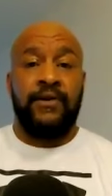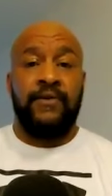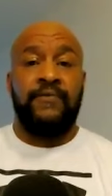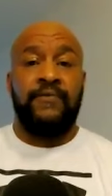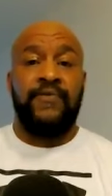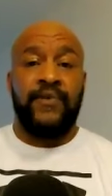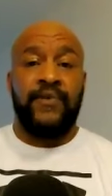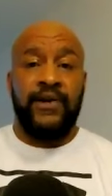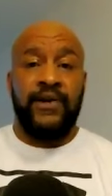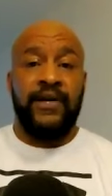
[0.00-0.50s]

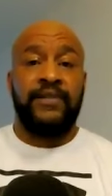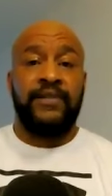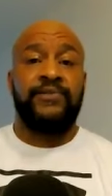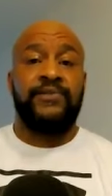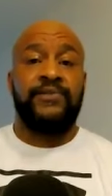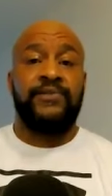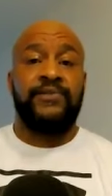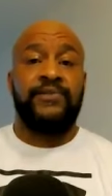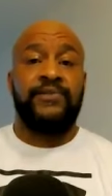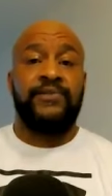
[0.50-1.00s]
very
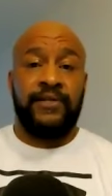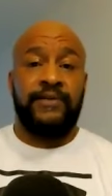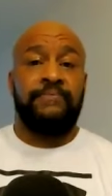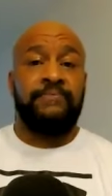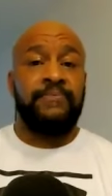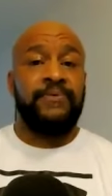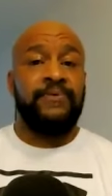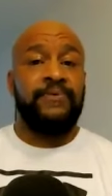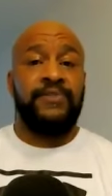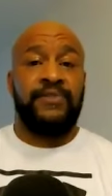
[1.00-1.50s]

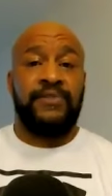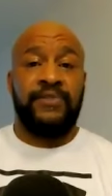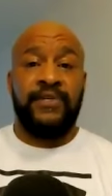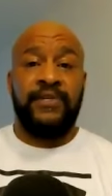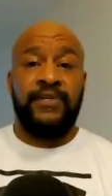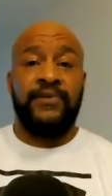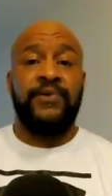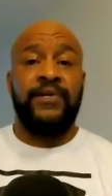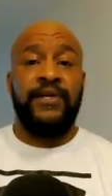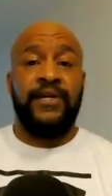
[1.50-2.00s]
interesting.
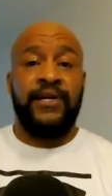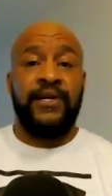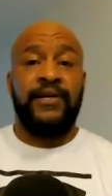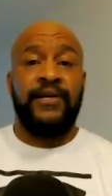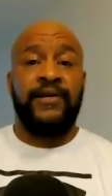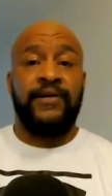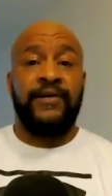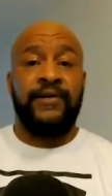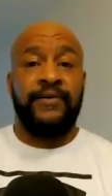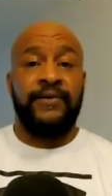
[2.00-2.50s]
Senior
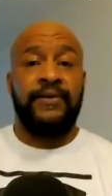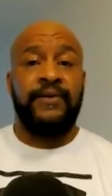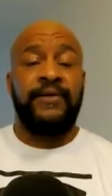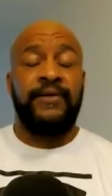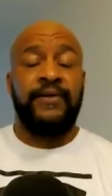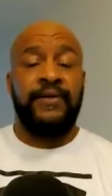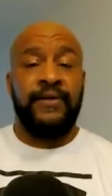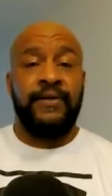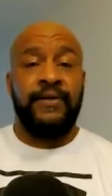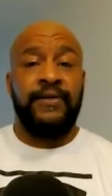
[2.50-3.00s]
year,
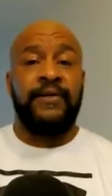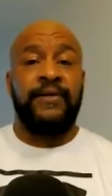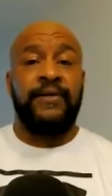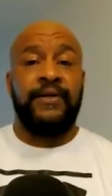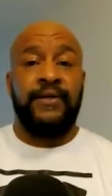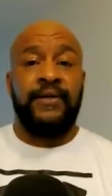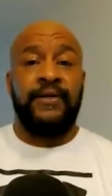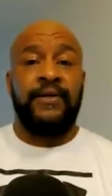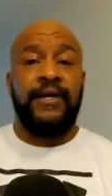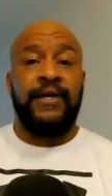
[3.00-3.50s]

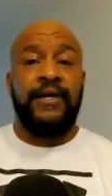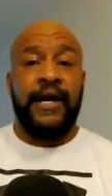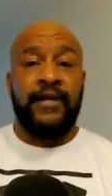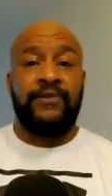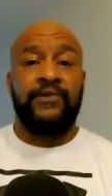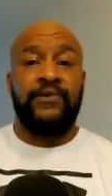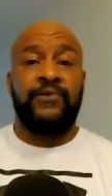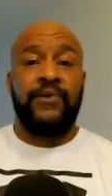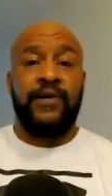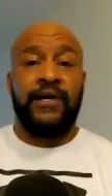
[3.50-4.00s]

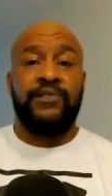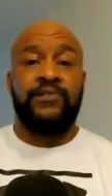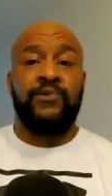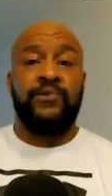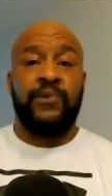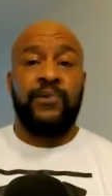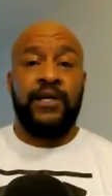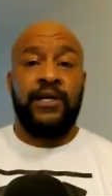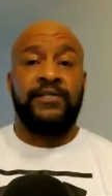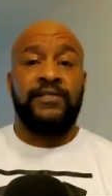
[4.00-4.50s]
after
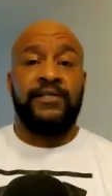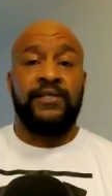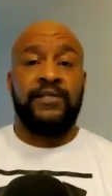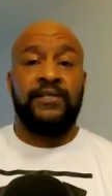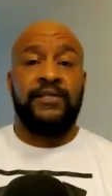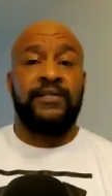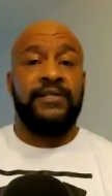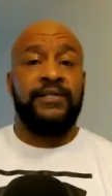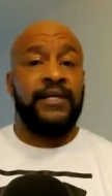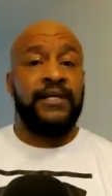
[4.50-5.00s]

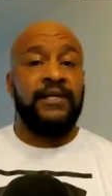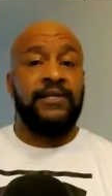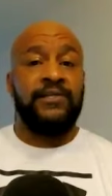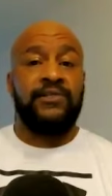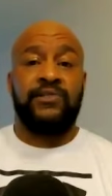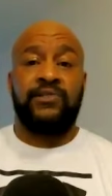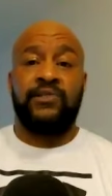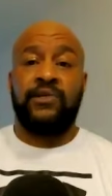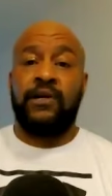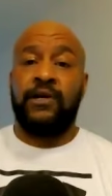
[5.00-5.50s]
graduation, then it
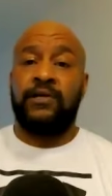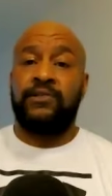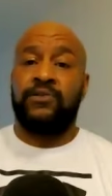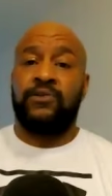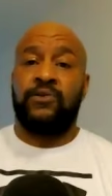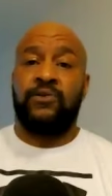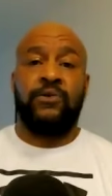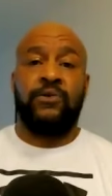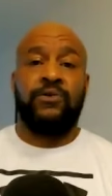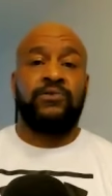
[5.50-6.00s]
starts to
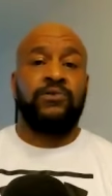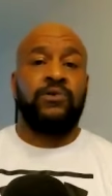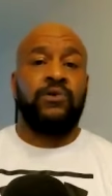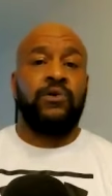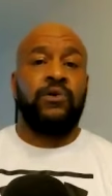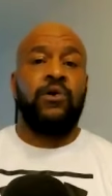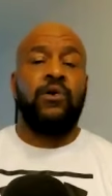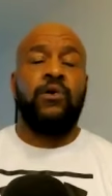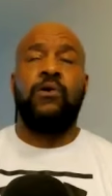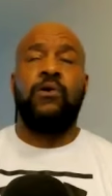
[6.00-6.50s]
go into a
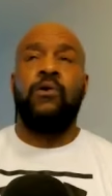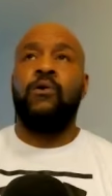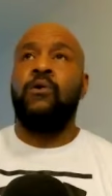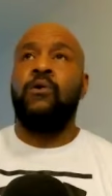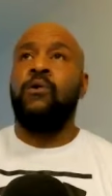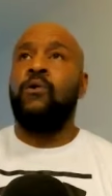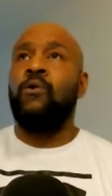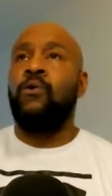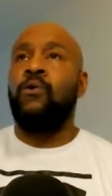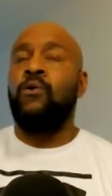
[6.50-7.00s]

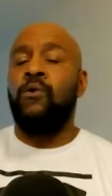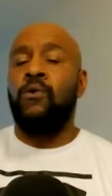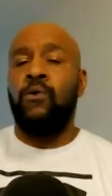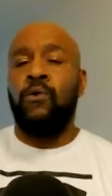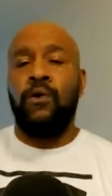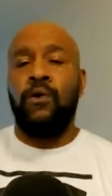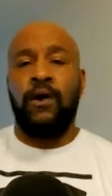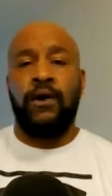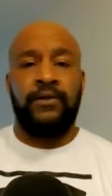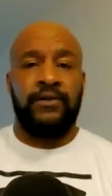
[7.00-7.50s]

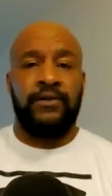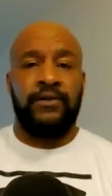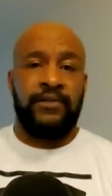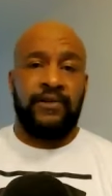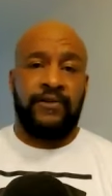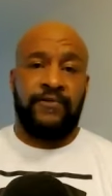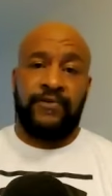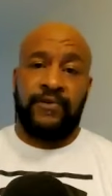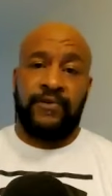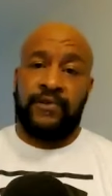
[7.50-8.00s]
whole other
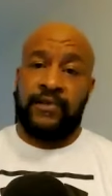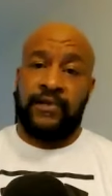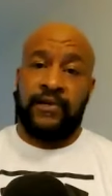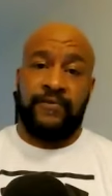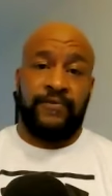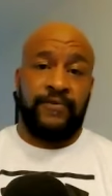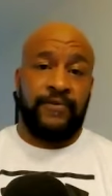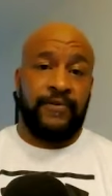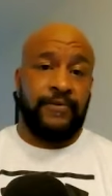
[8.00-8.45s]
different level.